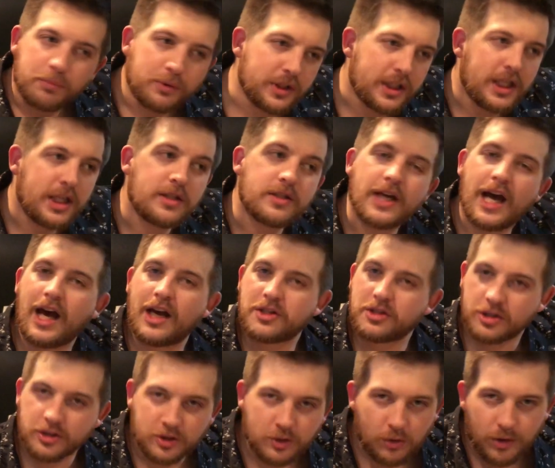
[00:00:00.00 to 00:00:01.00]
Please
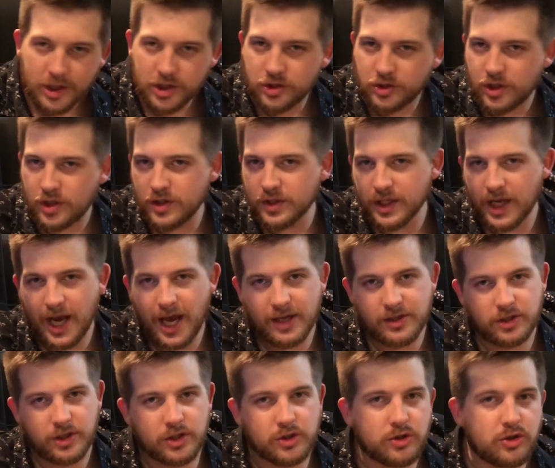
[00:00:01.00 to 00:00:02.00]
ask us questions,
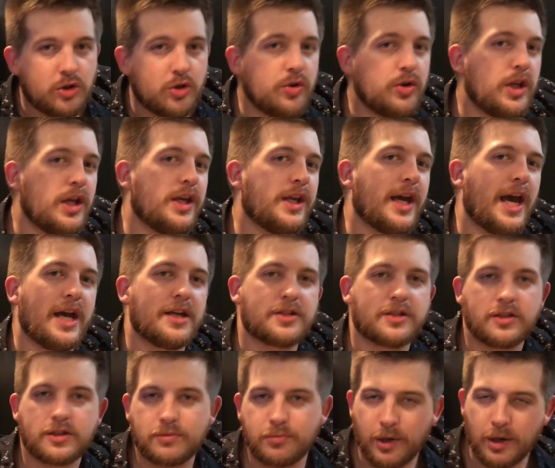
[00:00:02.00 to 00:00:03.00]
ask us tuning,
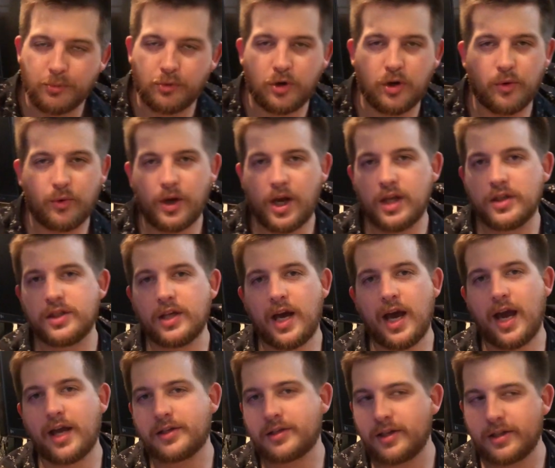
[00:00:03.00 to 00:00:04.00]
ask us memory rates,
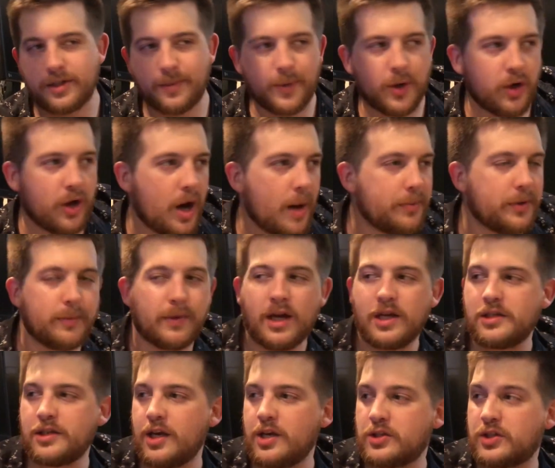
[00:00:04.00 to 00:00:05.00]
ask us about
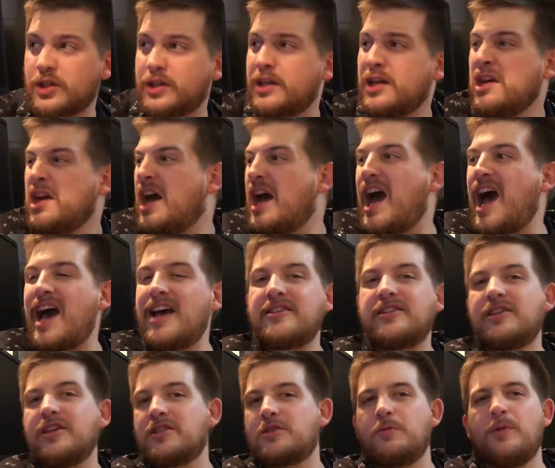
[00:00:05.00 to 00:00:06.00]
optimization.
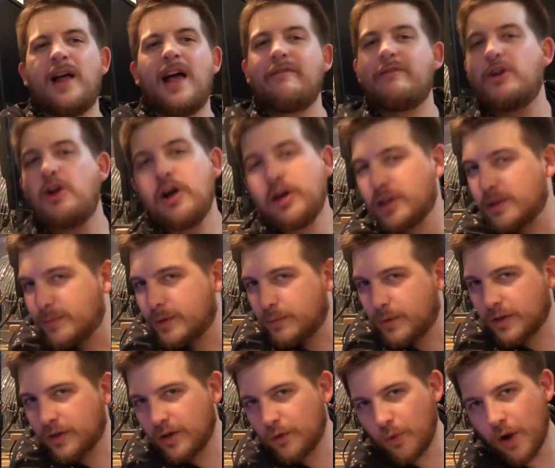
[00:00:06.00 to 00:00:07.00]
Ask us, we'll have an argument
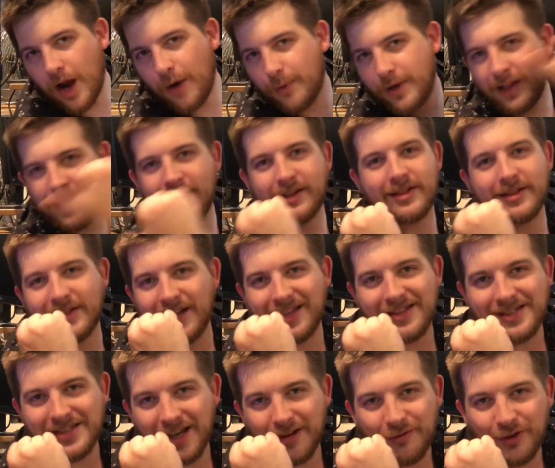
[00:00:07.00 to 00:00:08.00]
with you why we like the
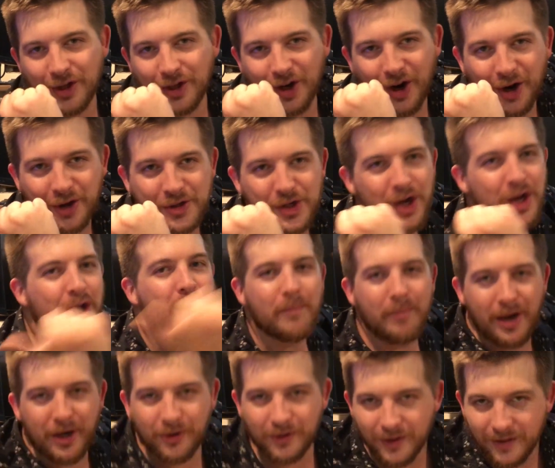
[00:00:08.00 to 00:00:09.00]
1070 cards
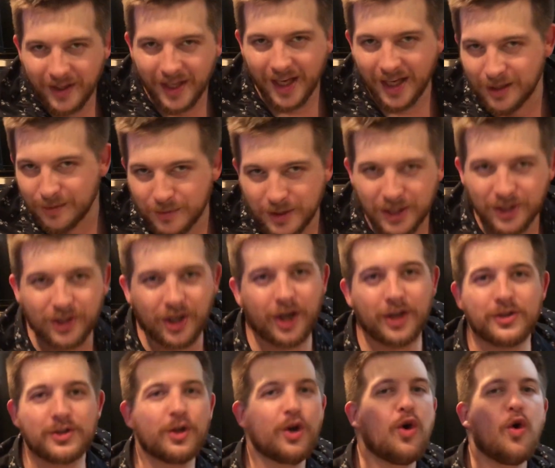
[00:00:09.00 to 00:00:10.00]
better than the AMD
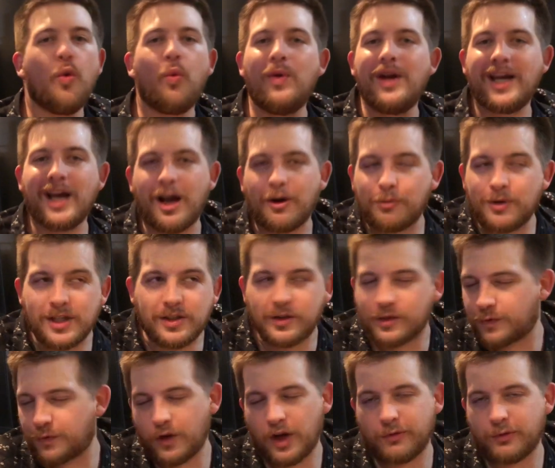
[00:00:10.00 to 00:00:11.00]
cards. We got
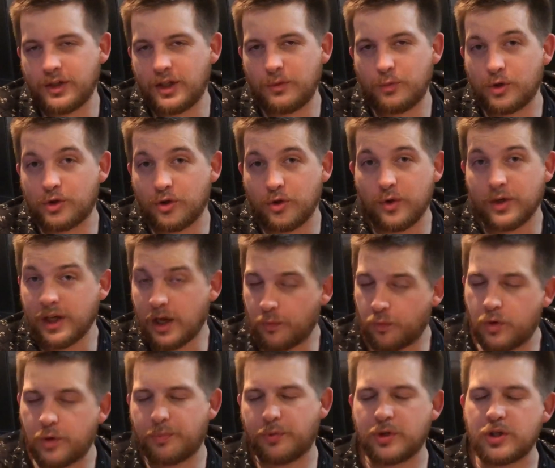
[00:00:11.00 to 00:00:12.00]
reasons for everything we're doing,
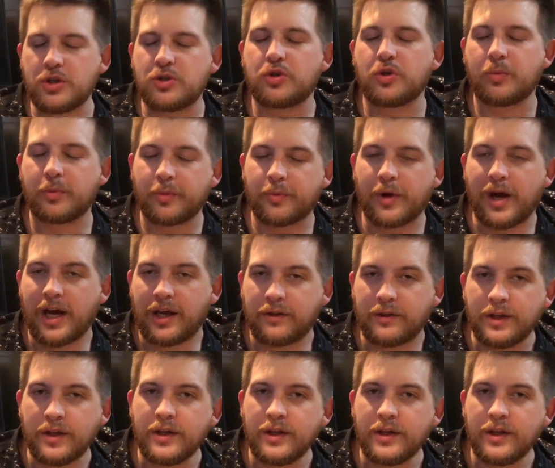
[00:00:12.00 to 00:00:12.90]
and we're pretty sure we're right.